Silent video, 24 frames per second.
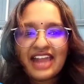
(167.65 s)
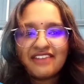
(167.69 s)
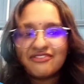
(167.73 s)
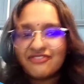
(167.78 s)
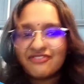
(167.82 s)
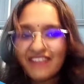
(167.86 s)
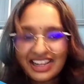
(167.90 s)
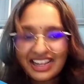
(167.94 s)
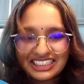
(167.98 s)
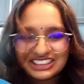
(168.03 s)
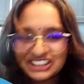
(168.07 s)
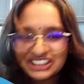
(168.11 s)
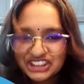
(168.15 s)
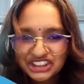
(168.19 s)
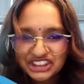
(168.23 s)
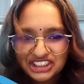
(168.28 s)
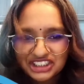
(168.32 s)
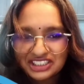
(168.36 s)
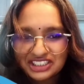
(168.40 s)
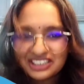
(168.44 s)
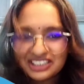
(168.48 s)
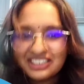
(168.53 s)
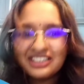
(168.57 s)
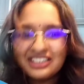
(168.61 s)

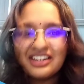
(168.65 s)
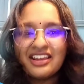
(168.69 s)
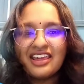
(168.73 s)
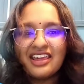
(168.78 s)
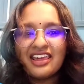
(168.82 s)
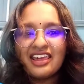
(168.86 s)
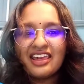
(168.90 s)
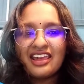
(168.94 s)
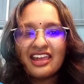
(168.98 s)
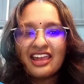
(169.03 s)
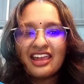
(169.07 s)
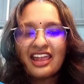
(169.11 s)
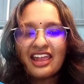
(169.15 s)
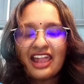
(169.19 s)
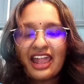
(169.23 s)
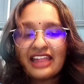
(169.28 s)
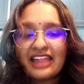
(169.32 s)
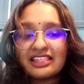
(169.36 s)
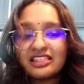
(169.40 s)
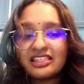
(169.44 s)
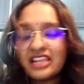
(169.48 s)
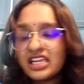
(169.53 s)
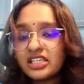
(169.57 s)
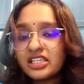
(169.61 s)
adventure
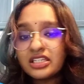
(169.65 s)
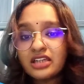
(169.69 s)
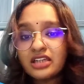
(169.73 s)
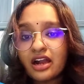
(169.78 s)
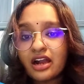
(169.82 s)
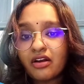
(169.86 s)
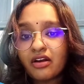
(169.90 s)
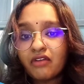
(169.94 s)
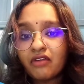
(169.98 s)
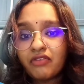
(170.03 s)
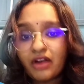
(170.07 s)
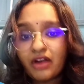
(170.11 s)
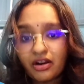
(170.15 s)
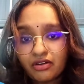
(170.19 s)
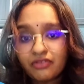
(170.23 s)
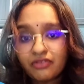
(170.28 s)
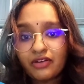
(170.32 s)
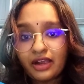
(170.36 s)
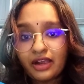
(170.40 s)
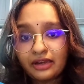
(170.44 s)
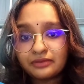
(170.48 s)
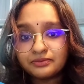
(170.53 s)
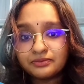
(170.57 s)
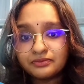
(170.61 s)
and things got out
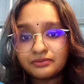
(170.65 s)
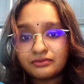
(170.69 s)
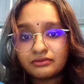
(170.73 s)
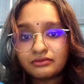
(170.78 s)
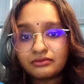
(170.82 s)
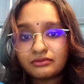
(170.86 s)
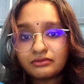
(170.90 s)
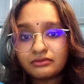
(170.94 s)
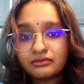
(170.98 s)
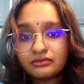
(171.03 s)
of hand.